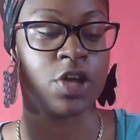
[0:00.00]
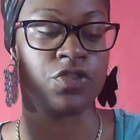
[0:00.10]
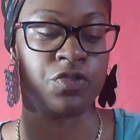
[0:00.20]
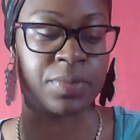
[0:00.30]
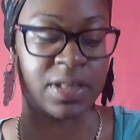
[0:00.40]

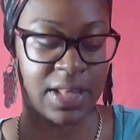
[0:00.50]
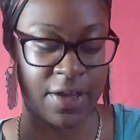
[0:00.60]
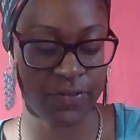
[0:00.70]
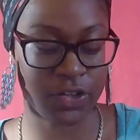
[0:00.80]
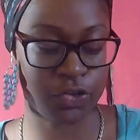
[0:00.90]
You've been
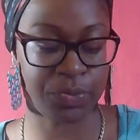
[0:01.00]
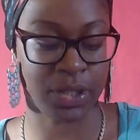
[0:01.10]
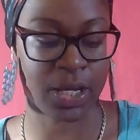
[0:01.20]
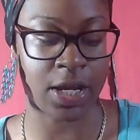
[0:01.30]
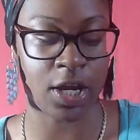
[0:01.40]
loving, you've
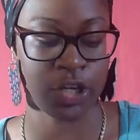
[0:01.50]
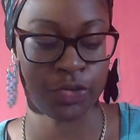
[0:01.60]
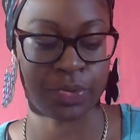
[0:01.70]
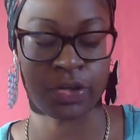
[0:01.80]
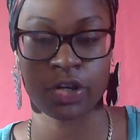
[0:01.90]
been caring, you've
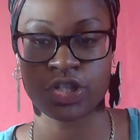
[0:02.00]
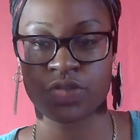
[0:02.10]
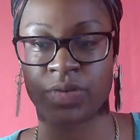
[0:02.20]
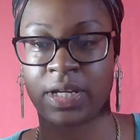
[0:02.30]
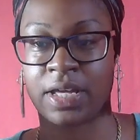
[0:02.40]
been
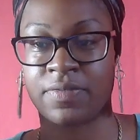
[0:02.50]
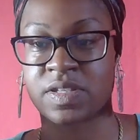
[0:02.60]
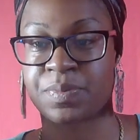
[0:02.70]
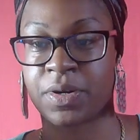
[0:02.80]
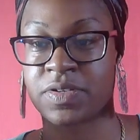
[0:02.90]
nurturing, and
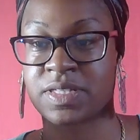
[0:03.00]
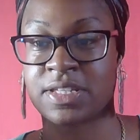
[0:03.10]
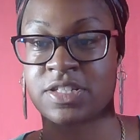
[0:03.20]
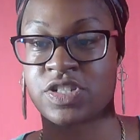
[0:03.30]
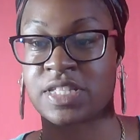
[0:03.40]
this
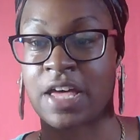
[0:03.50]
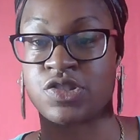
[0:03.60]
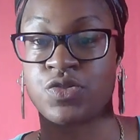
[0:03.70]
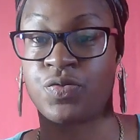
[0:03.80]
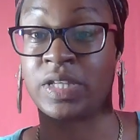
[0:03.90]
person just has
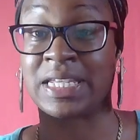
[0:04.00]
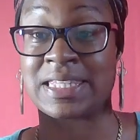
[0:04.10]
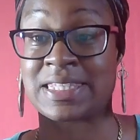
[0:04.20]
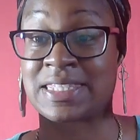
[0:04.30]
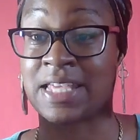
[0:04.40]
you feeling
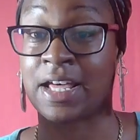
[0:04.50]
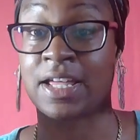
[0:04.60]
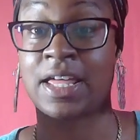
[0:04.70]
stuck.